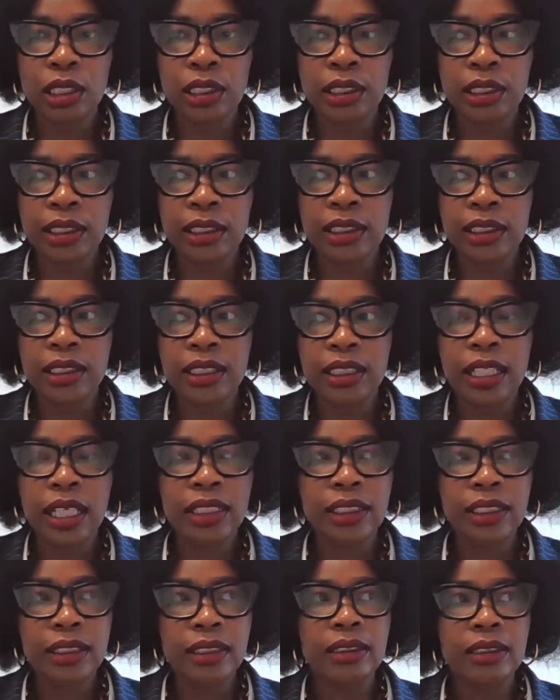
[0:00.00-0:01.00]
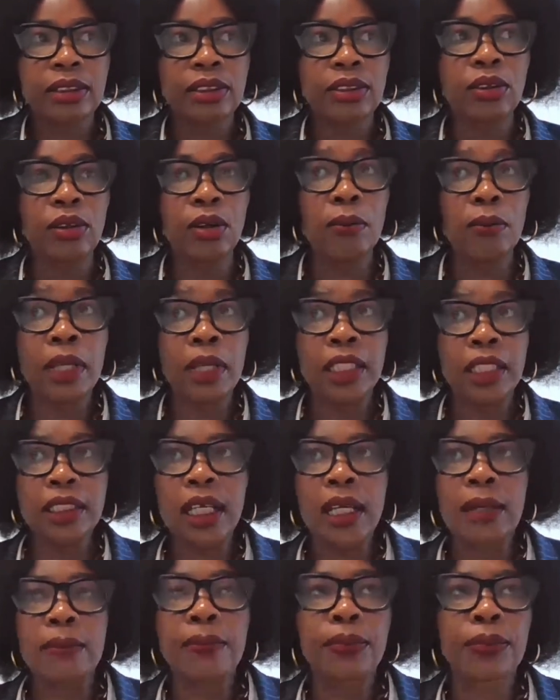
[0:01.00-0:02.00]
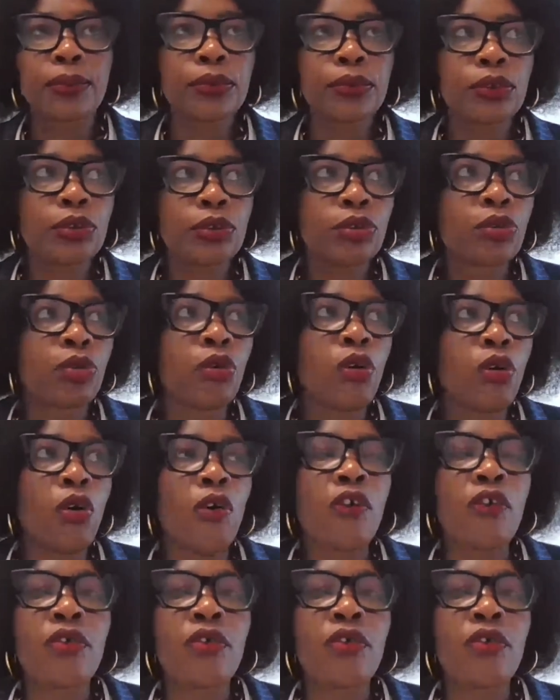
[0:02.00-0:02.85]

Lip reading: scholars that meet up to do